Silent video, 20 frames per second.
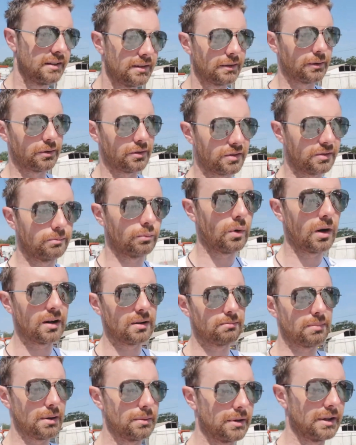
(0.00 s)
there was some
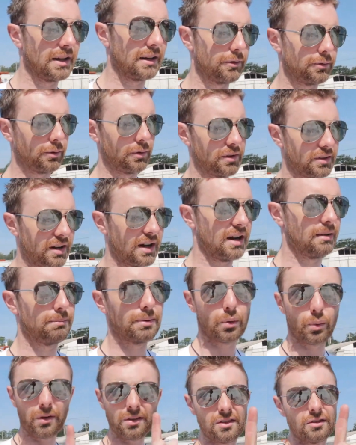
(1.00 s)
water bubbling out through the top,
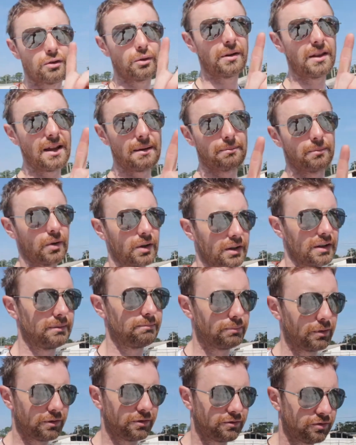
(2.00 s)
but it wasn't doing that really
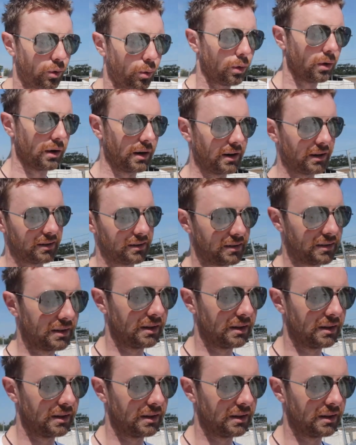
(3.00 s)
before.